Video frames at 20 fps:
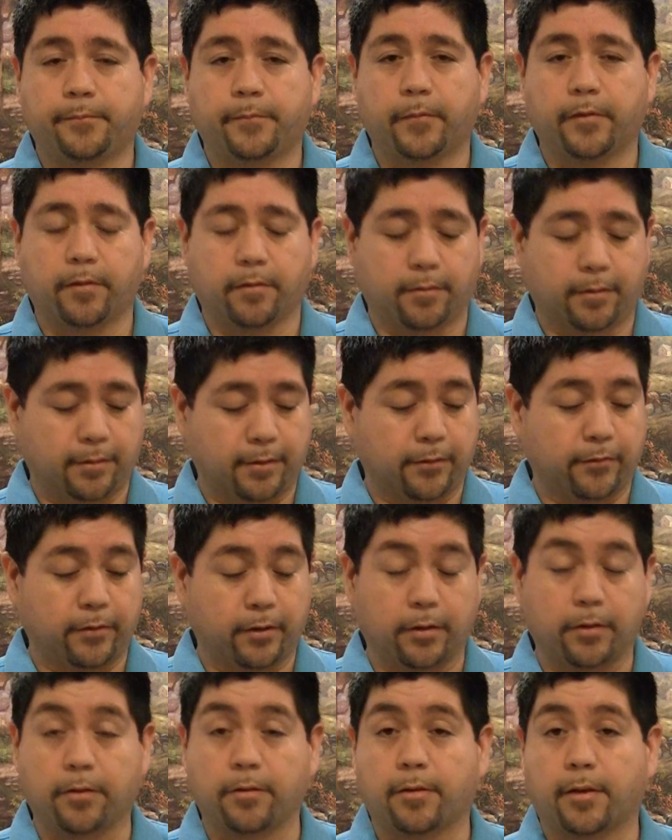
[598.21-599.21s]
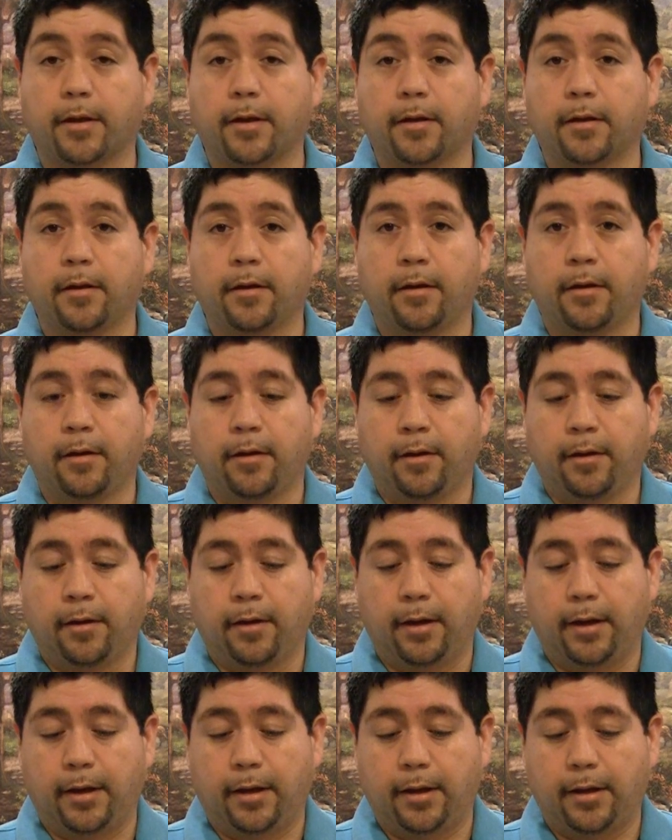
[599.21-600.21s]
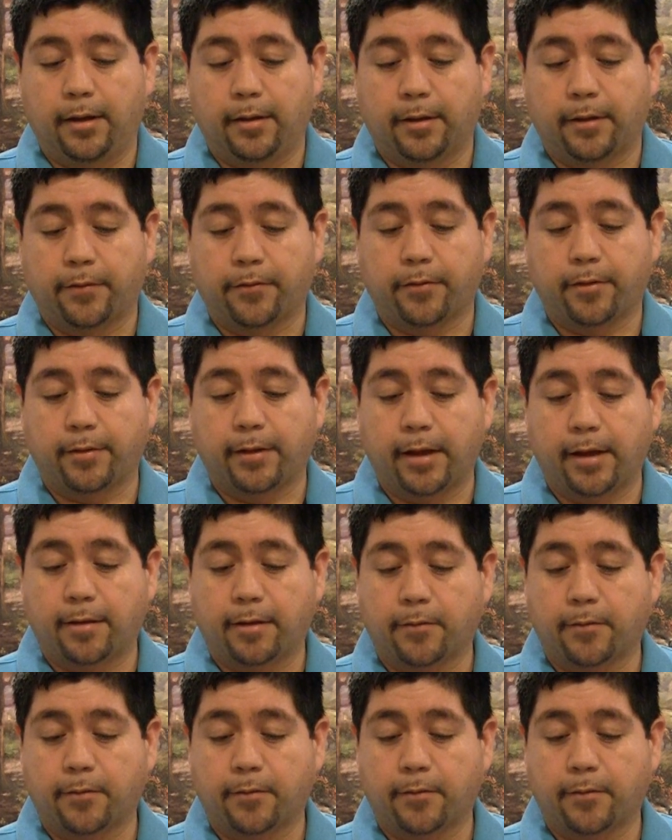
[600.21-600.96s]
So that's actually a good thing. And other than that,